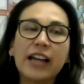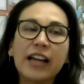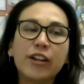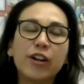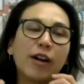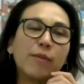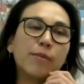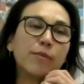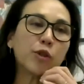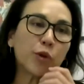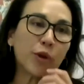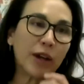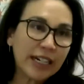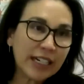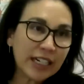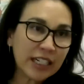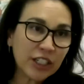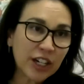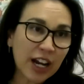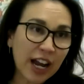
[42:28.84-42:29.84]
I'm trained
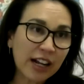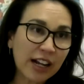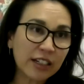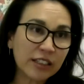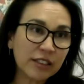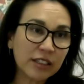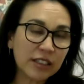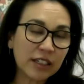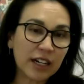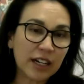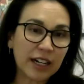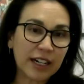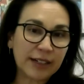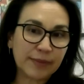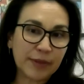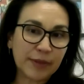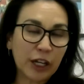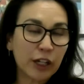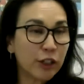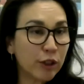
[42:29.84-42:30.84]
in child
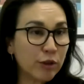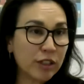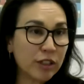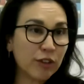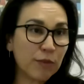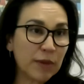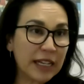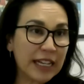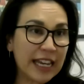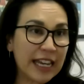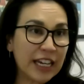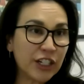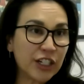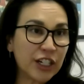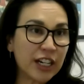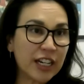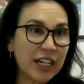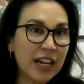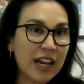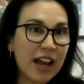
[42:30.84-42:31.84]
inclusive
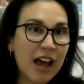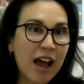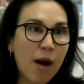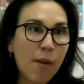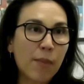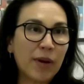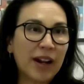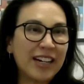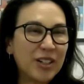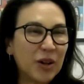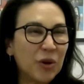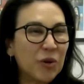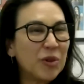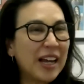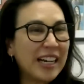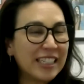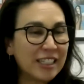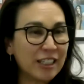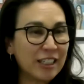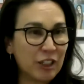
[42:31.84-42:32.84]
mediation, but I don't
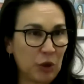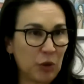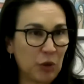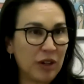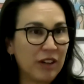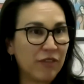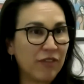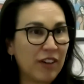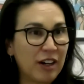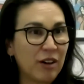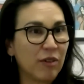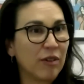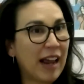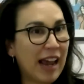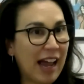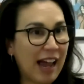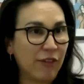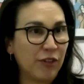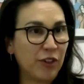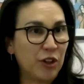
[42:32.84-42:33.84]
like to do it if I don't
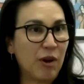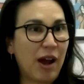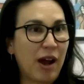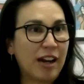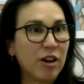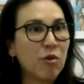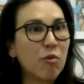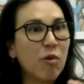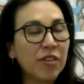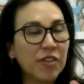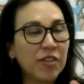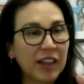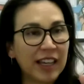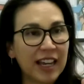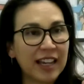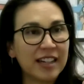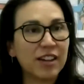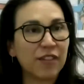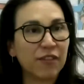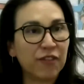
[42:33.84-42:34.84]
have to. I don't want the
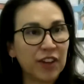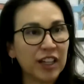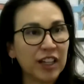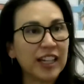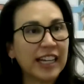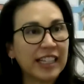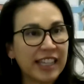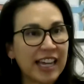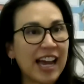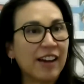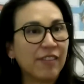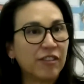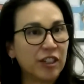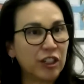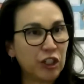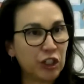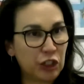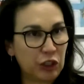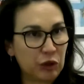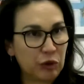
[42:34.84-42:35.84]
kid to feel like they have to
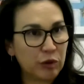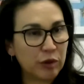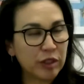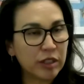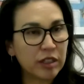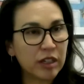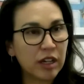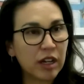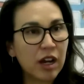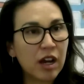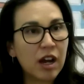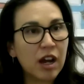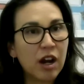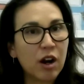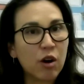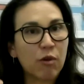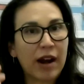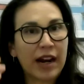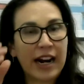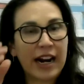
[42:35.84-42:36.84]
choose,
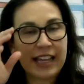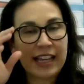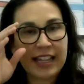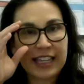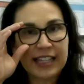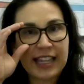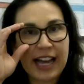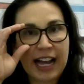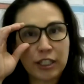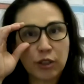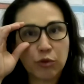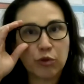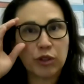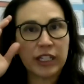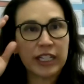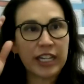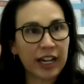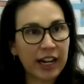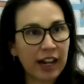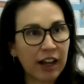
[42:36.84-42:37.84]
right? I think that's
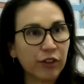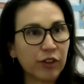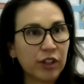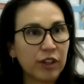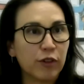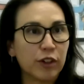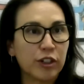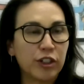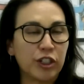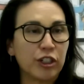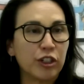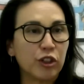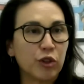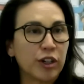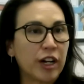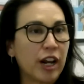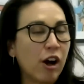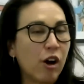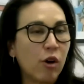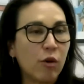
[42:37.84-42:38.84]
really unhealthy for children.
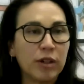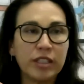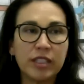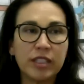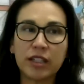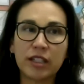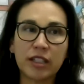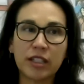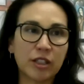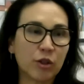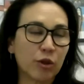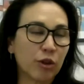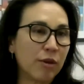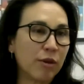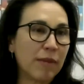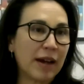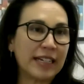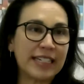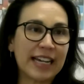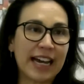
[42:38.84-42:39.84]
I always tell the story.
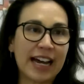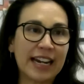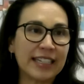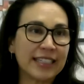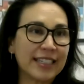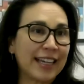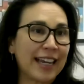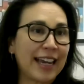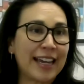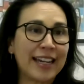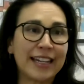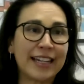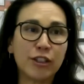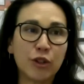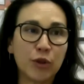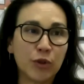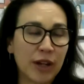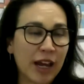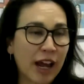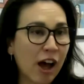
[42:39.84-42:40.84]
My dad is like
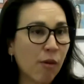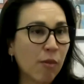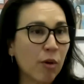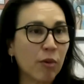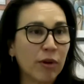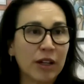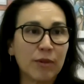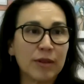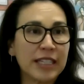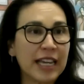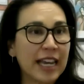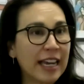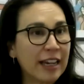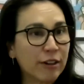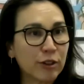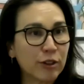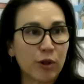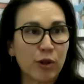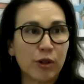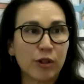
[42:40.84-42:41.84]
82 now, but when he was 8
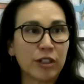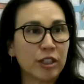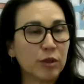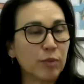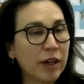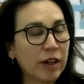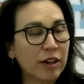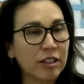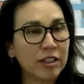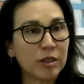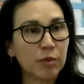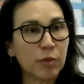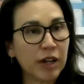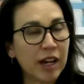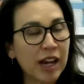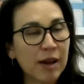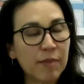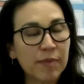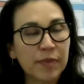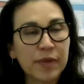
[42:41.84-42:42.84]
years old, his parents split
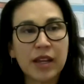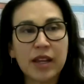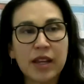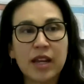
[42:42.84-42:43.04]
up.